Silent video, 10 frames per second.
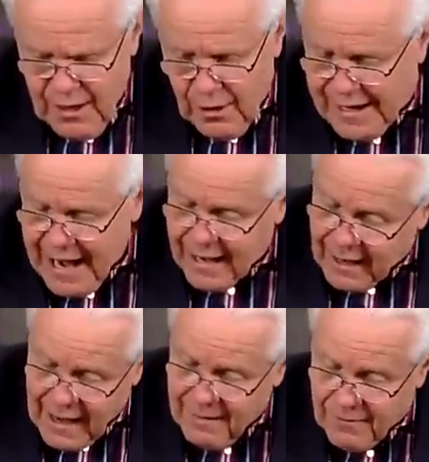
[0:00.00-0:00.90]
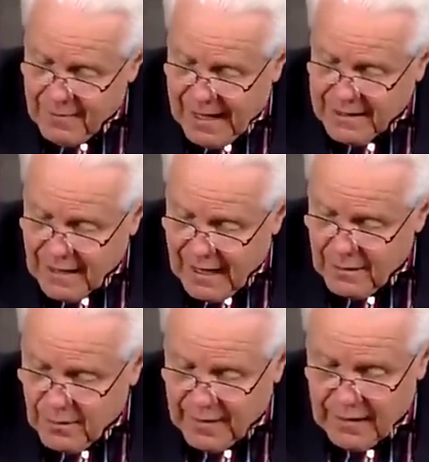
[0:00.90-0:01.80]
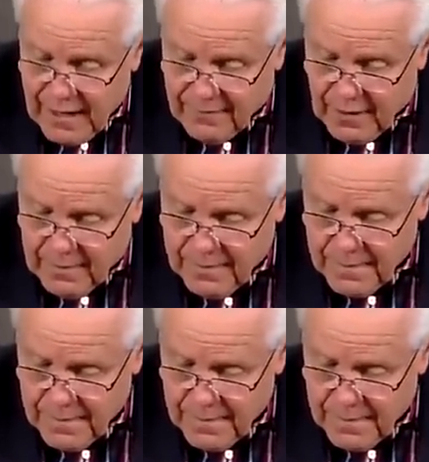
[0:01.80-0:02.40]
You can't climb from height to height without effort.